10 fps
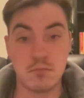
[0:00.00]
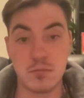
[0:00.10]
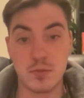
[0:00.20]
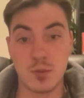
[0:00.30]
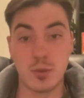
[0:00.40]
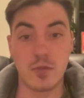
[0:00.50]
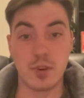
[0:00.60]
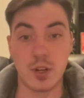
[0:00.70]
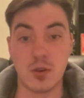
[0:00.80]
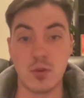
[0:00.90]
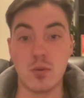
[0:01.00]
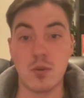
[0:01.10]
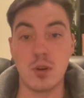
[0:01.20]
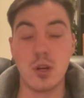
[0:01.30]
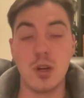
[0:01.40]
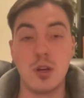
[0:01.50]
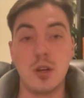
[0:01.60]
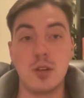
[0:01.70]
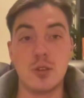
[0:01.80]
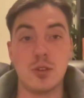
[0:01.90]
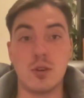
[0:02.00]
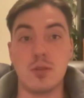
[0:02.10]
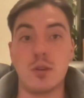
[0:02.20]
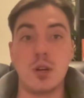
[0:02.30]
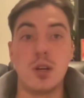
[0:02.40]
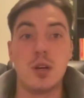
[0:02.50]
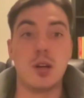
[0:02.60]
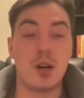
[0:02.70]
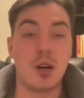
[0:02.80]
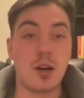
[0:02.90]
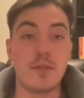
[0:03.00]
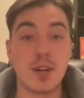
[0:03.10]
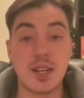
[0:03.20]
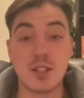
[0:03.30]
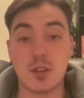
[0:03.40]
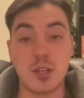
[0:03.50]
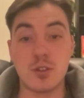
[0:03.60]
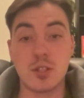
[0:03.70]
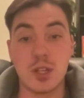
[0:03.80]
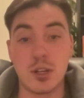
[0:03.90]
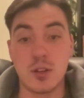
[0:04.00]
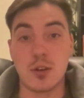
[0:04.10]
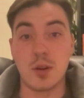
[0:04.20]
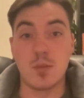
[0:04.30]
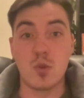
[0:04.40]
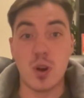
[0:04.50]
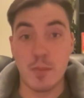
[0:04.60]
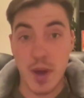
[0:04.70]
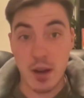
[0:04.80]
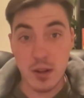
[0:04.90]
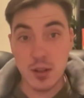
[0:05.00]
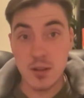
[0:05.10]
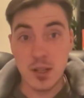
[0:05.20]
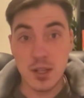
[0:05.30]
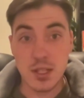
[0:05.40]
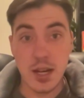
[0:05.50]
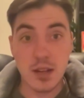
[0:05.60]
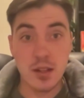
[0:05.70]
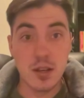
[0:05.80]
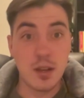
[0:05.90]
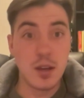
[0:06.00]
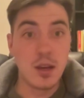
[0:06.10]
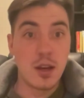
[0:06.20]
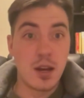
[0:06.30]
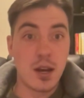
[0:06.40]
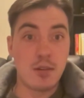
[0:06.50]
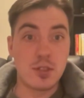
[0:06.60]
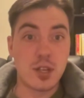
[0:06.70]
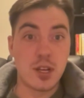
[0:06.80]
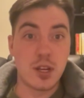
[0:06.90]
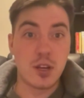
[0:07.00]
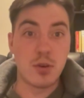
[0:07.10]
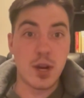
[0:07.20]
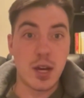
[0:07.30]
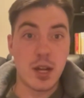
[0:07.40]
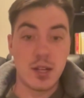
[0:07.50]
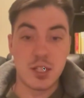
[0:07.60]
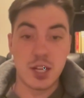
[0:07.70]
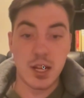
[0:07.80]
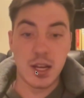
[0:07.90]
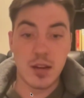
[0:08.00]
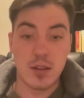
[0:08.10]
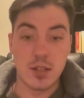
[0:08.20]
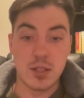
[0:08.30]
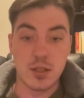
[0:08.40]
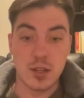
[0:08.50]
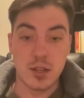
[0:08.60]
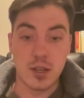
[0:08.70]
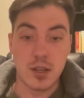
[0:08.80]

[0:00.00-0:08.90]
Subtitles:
It's pretty freaking cool. So if you guys are interested in learning more about it exactly, I would say go ahead and check out this link.